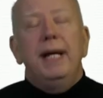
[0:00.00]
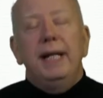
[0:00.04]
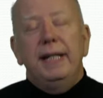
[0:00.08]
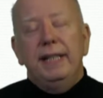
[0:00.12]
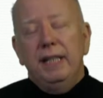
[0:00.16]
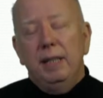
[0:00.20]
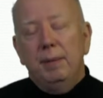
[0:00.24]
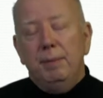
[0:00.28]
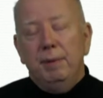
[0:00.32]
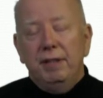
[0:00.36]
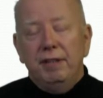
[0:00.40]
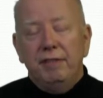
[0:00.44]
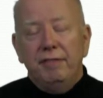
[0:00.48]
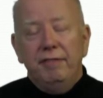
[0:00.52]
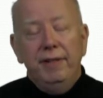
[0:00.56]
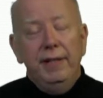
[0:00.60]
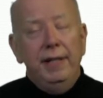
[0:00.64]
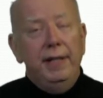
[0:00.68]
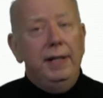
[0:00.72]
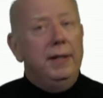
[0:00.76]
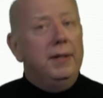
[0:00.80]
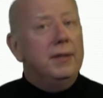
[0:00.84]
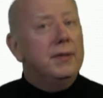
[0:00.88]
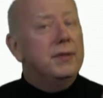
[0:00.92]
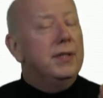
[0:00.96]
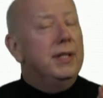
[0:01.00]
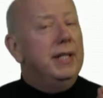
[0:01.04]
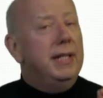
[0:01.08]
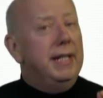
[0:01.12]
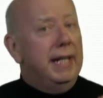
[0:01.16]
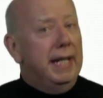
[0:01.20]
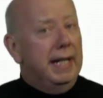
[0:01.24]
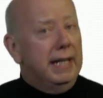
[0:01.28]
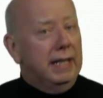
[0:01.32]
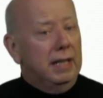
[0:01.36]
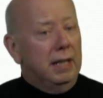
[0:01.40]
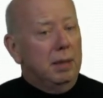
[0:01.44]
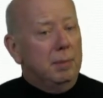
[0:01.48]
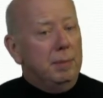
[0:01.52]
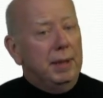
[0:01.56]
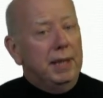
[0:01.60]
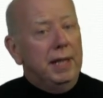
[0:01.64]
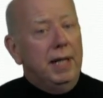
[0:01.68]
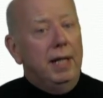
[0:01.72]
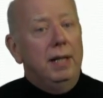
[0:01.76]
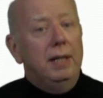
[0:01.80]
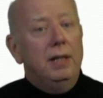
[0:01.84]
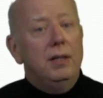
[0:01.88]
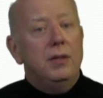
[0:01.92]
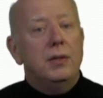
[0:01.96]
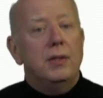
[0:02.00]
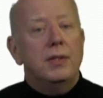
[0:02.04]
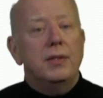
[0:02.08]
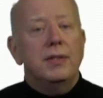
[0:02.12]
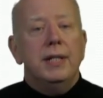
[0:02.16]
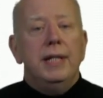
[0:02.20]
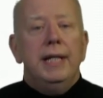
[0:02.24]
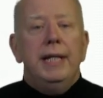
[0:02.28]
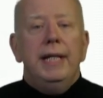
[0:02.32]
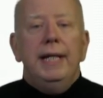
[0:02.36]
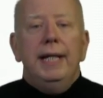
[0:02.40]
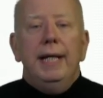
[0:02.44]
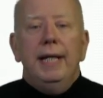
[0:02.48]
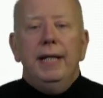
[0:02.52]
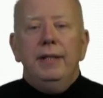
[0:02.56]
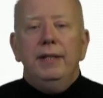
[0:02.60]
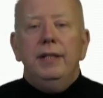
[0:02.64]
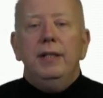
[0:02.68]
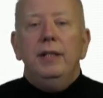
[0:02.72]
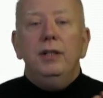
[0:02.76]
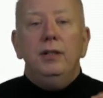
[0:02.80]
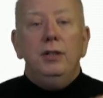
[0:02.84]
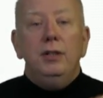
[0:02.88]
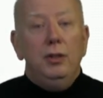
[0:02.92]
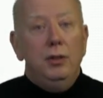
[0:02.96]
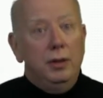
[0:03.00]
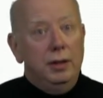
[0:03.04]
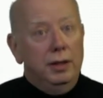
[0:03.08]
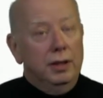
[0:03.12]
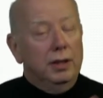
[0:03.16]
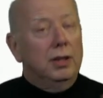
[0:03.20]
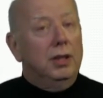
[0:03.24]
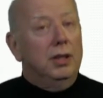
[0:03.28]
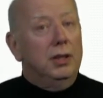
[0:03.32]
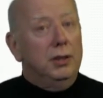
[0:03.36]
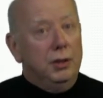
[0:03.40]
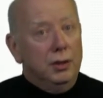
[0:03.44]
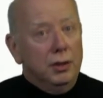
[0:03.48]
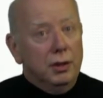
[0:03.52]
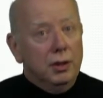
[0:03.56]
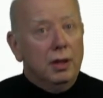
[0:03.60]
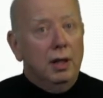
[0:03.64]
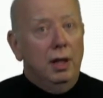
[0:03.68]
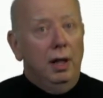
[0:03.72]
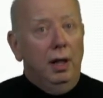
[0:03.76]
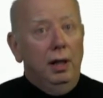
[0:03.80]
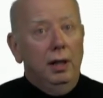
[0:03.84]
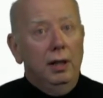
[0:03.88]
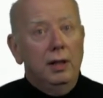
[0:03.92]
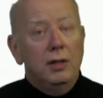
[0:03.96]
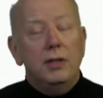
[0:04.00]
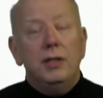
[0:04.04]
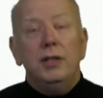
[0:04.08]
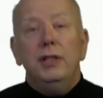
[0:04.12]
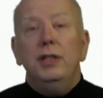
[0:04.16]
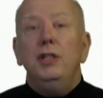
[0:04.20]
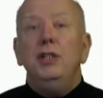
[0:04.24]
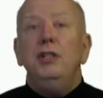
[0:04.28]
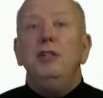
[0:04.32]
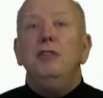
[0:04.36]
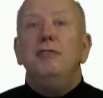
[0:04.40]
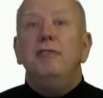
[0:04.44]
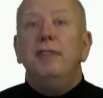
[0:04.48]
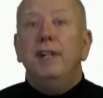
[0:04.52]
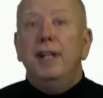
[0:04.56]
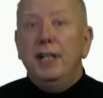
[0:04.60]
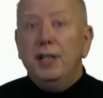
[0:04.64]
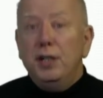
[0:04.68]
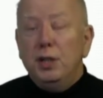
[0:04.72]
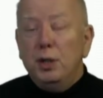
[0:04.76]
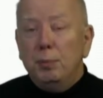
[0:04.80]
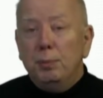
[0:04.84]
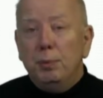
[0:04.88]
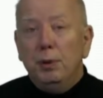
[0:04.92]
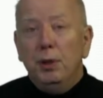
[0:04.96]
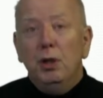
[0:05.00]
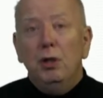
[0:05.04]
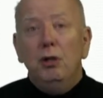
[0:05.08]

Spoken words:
academic affairs, then the academic colleges, and then you click on your college, and then you find your